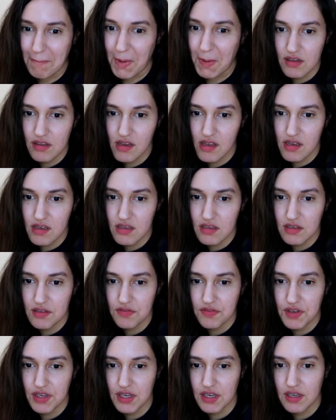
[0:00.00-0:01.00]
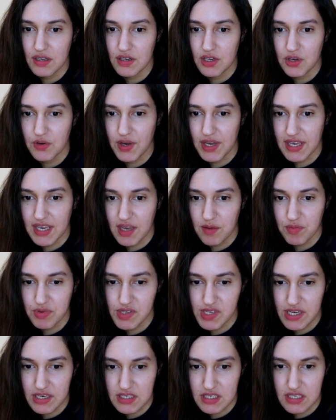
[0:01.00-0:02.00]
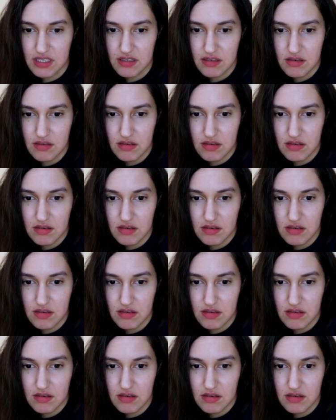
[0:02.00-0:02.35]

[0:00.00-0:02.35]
Not if I know I can't protect it.